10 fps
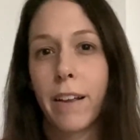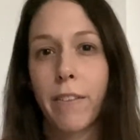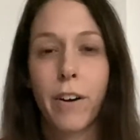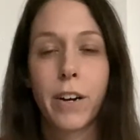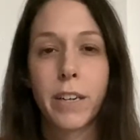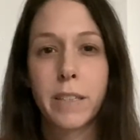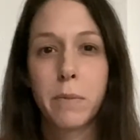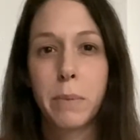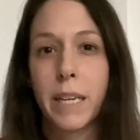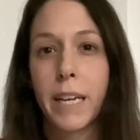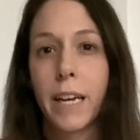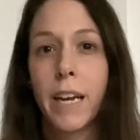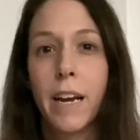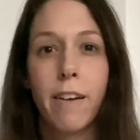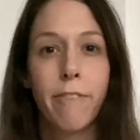and the heart is beating
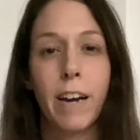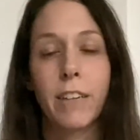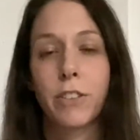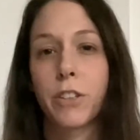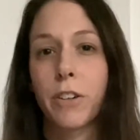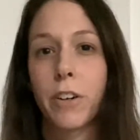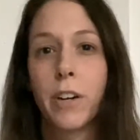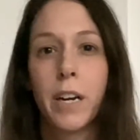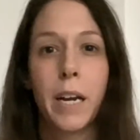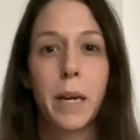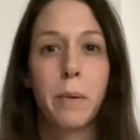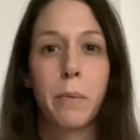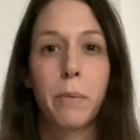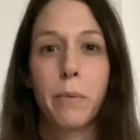faster and,